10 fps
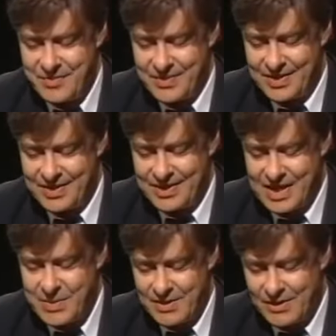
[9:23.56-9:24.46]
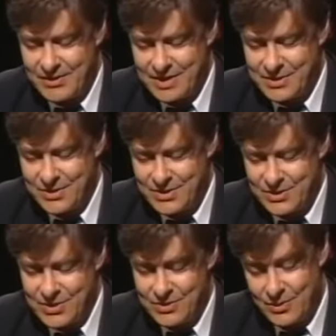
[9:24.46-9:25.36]
um, I spent a lot of time talking to
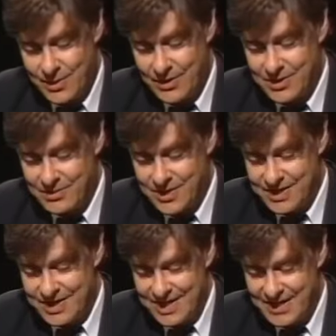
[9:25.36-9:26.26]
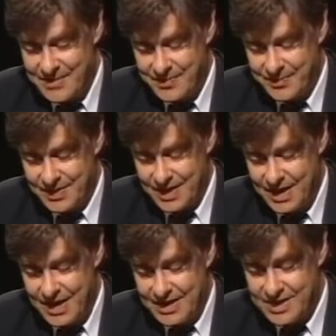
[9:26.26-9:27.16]
Uzi, well, we both did, but um,
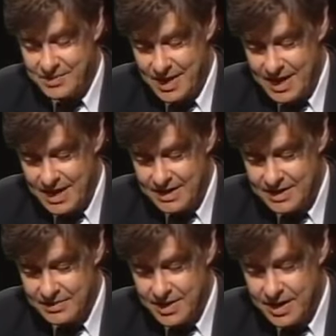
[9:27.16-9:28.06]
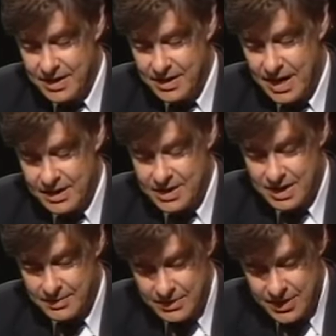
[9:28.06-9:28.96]
he explained to me, actually,
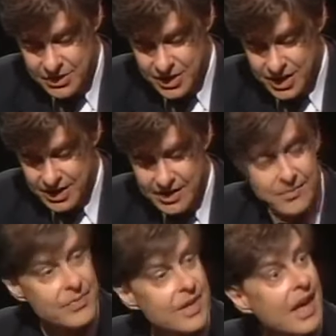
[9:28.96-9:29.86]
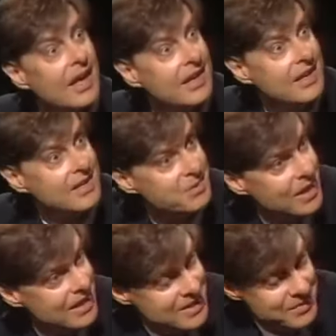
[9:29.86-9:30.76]
I'm no engineer, and he
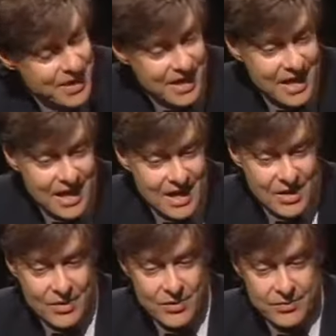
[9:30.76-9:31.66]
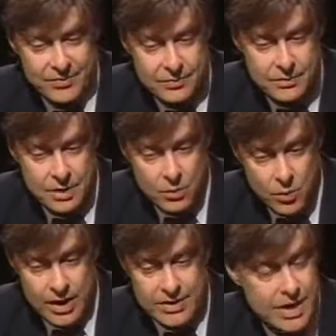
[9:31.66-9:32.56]
explained to me how, you know,
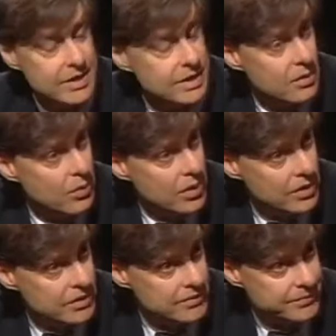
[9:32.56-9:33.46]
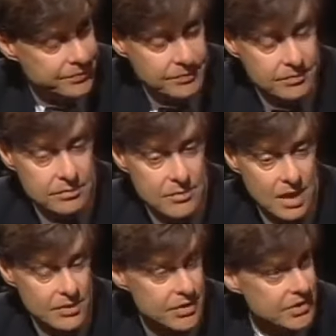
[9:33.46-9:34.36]
what his idea was.
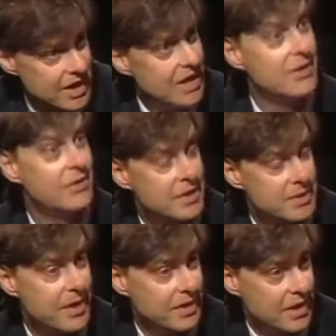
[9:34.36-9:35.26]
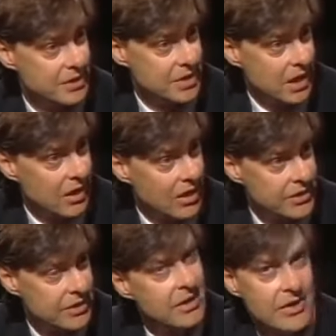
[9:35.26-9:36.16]
Uzi's a guy who thinks about guns a
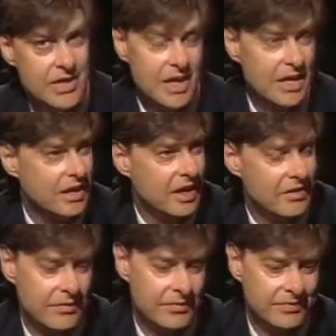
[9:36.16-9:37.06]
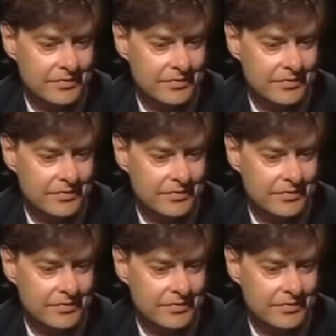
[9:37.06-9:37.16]
lot, not in any kind of,